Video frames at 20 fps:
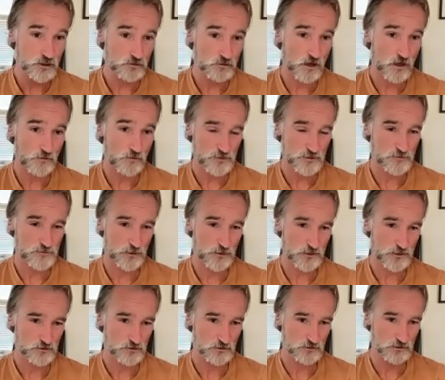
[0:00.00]
Europe,
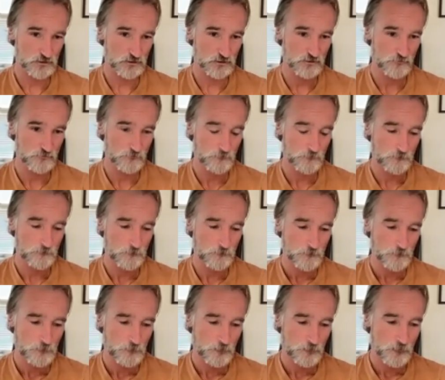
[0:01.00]
especially.
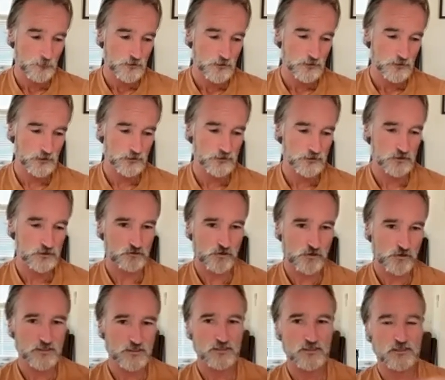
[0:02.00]
And
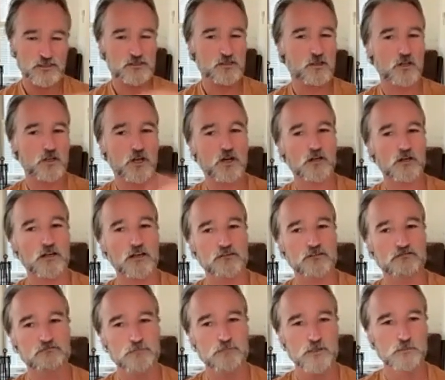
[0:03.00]
it's a long
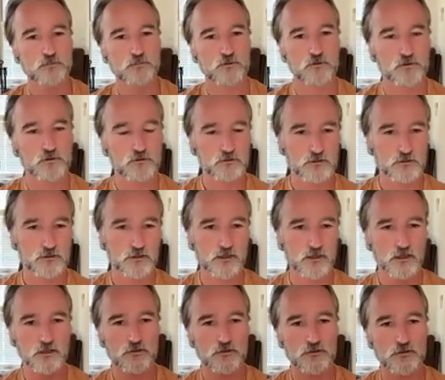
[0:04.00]
line of people.
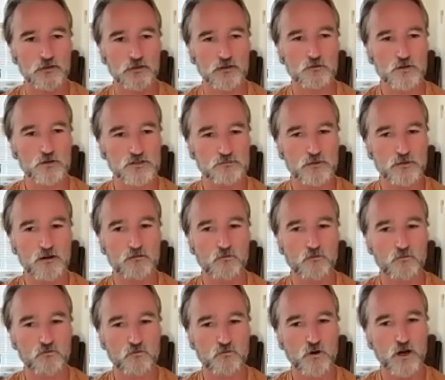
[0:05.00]
And it was my
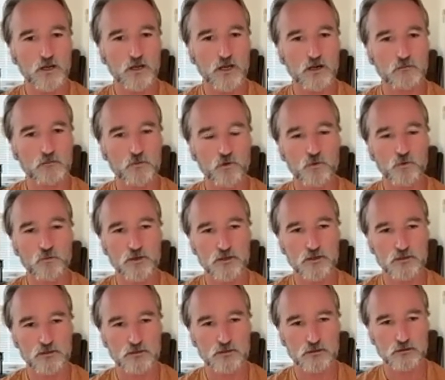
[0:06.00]
voila
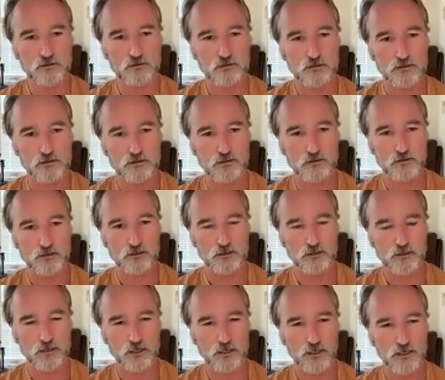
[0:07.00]
moment.
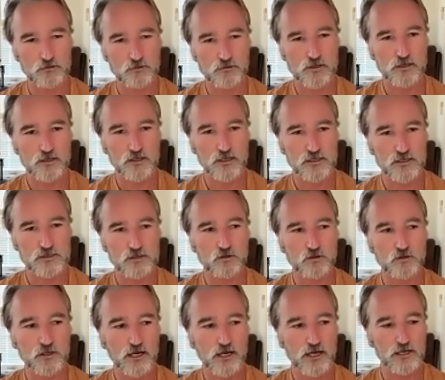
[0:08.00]
I realized,
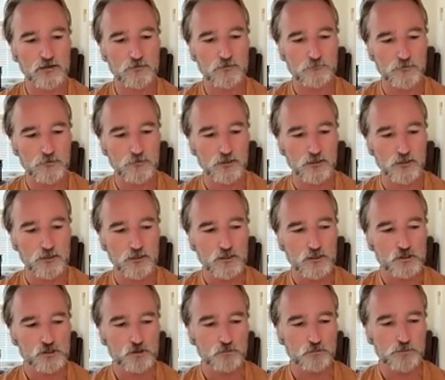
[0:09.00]
okay,
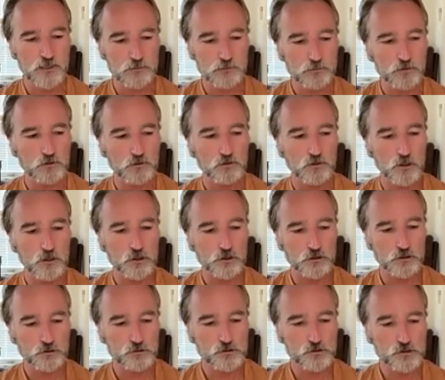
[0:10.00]
So people
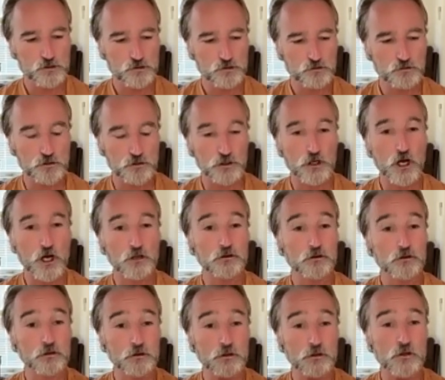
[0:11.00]
used to
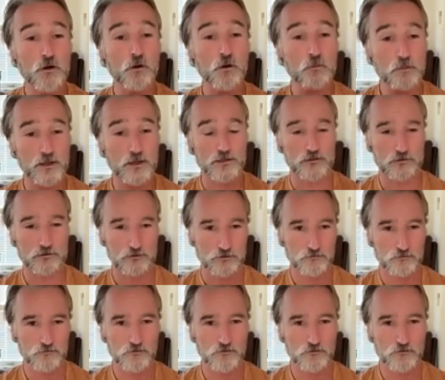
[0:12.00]
not know better.